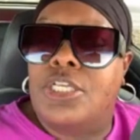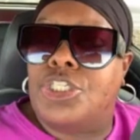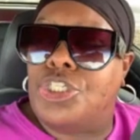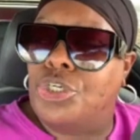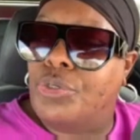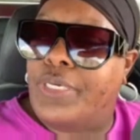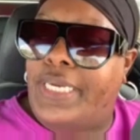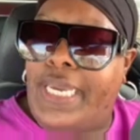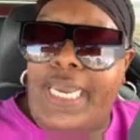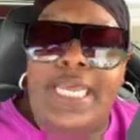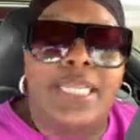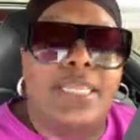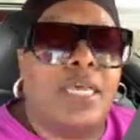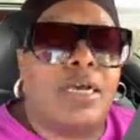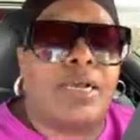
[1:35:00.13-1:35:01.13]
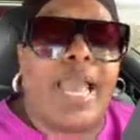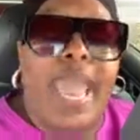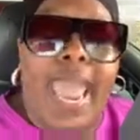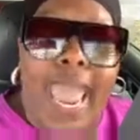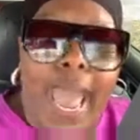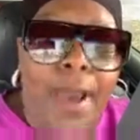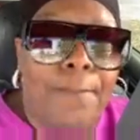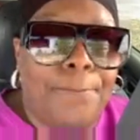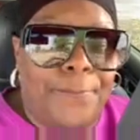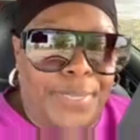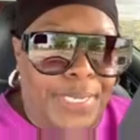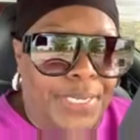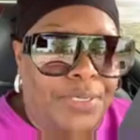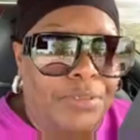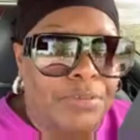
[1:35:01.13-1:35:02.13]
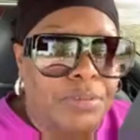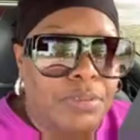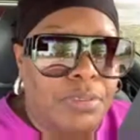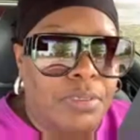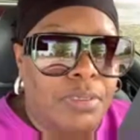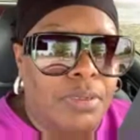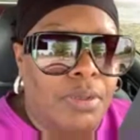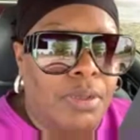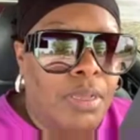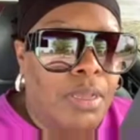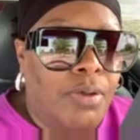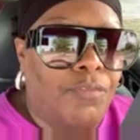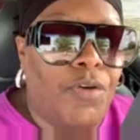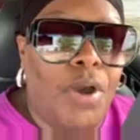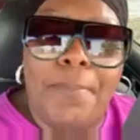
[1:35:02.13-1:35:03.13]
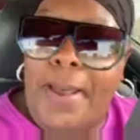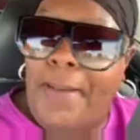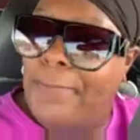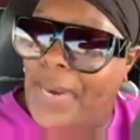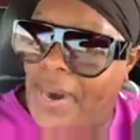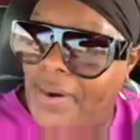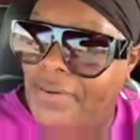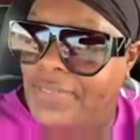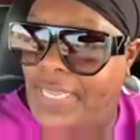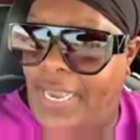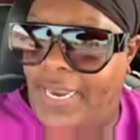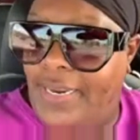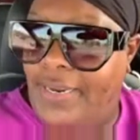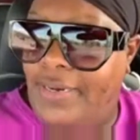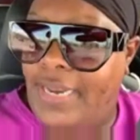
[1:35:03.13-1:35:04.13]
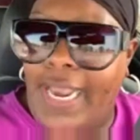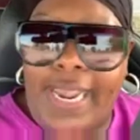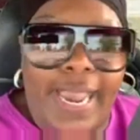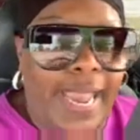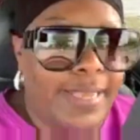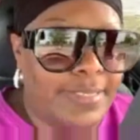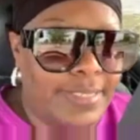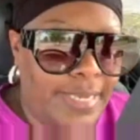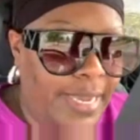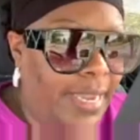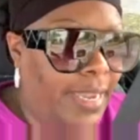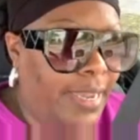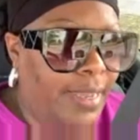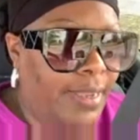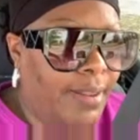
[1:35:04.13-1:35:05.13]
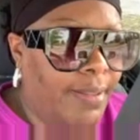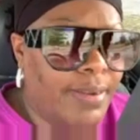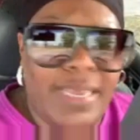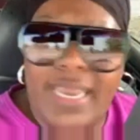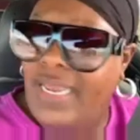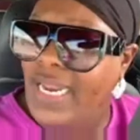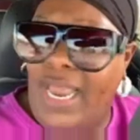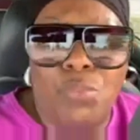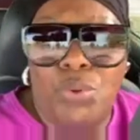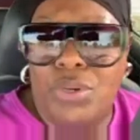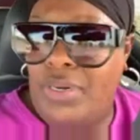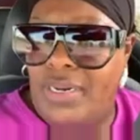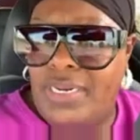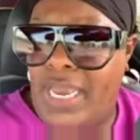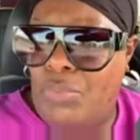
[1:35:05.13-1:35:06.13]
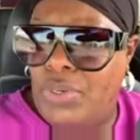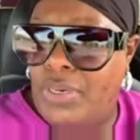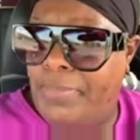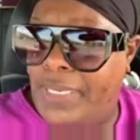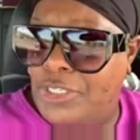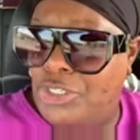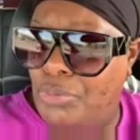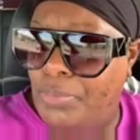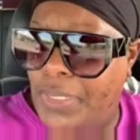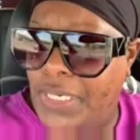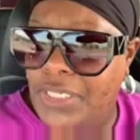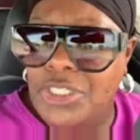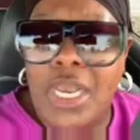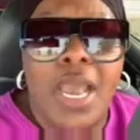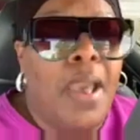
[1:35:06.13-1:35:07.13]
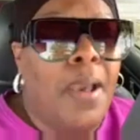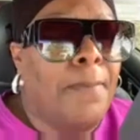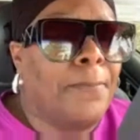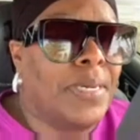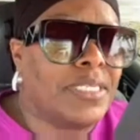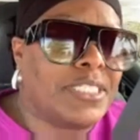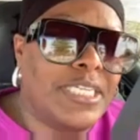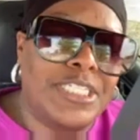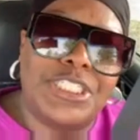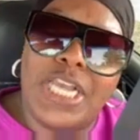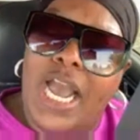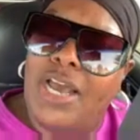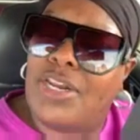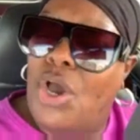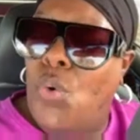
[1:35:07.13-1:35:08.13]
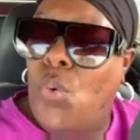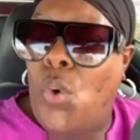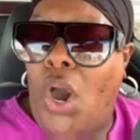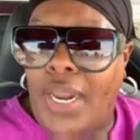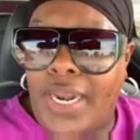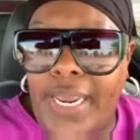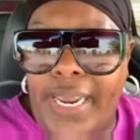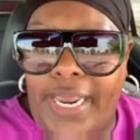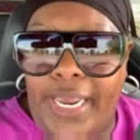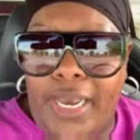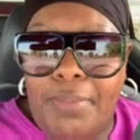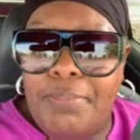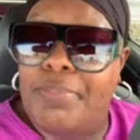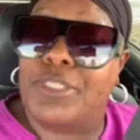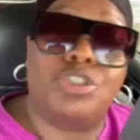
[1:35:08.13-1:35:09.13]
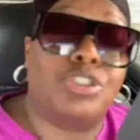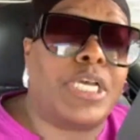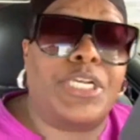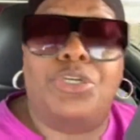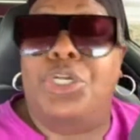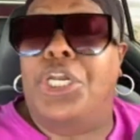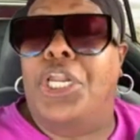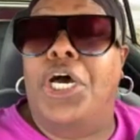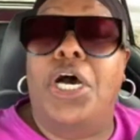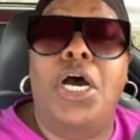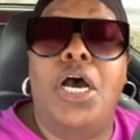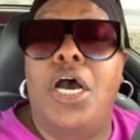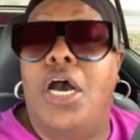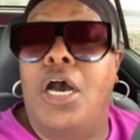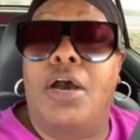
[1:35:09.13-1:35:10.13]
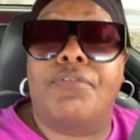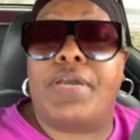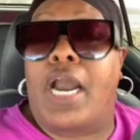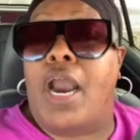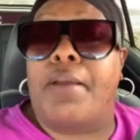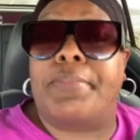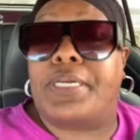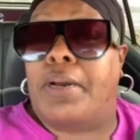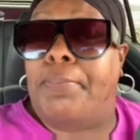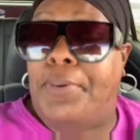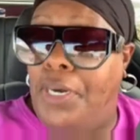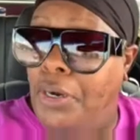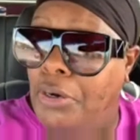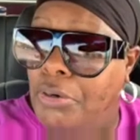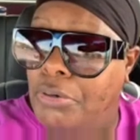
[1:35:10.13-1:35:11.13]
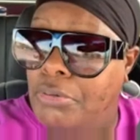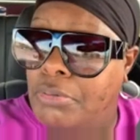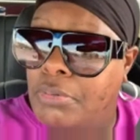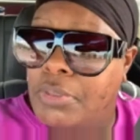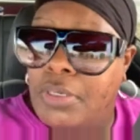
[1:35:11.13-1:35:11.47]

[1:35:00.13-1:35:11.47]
to getting the app built, for my birthday, like I said, and that wouldn't that wouldn't have been too much. But since y'all don't want to help, but you say you love Carmen CaBoom,